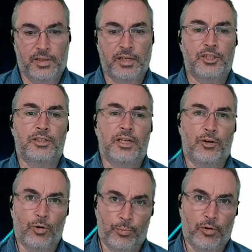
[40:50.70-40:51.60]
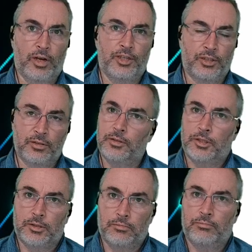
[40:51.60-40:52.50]
let's just say
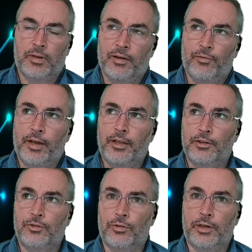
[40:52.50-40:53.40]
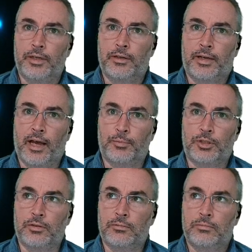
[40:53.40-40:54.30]
corporations have regulatory
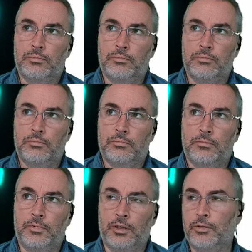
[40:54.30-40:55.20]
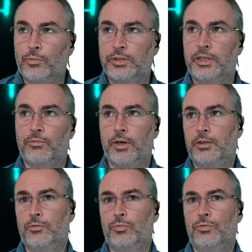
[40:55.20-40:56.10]
capture. They're the ones that
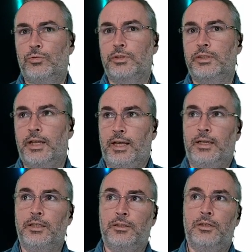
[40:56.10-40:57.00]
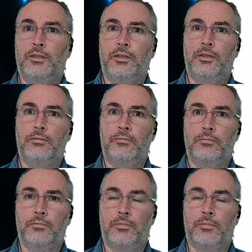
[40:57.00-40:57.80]
write the rules and hand it to the